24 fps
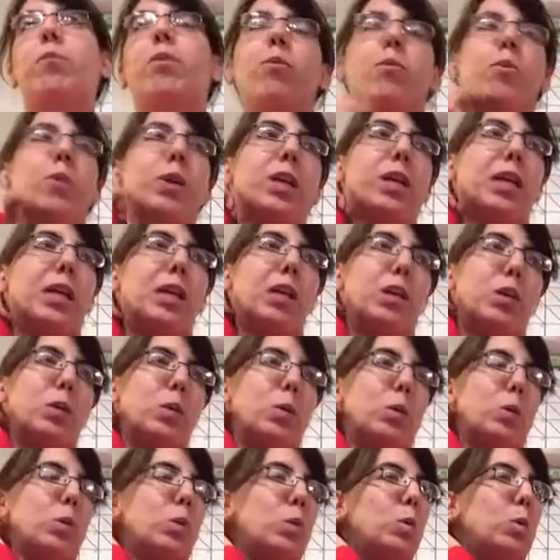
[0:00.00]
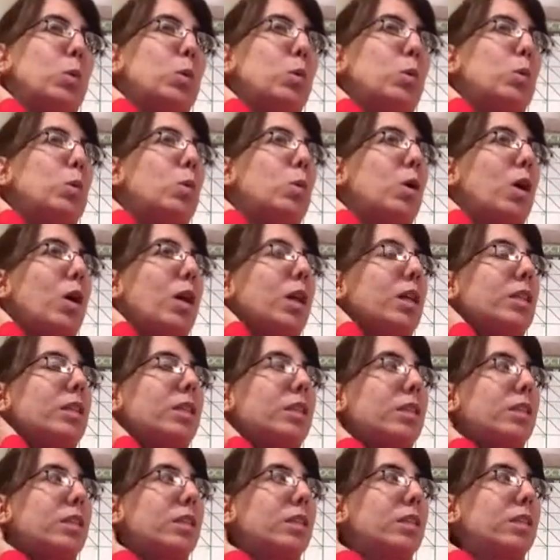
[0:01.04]
boy who
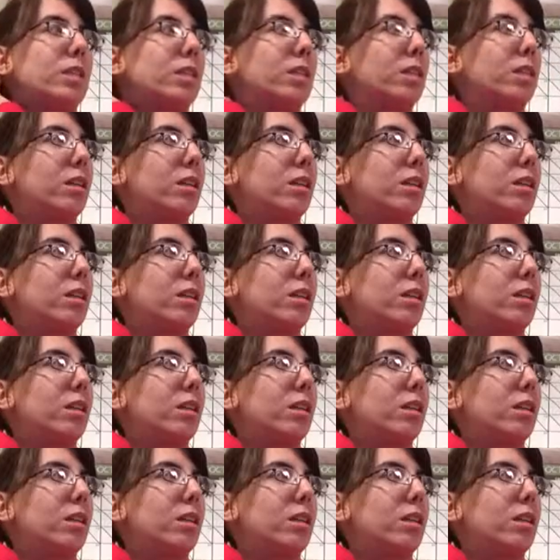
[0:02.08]
hunts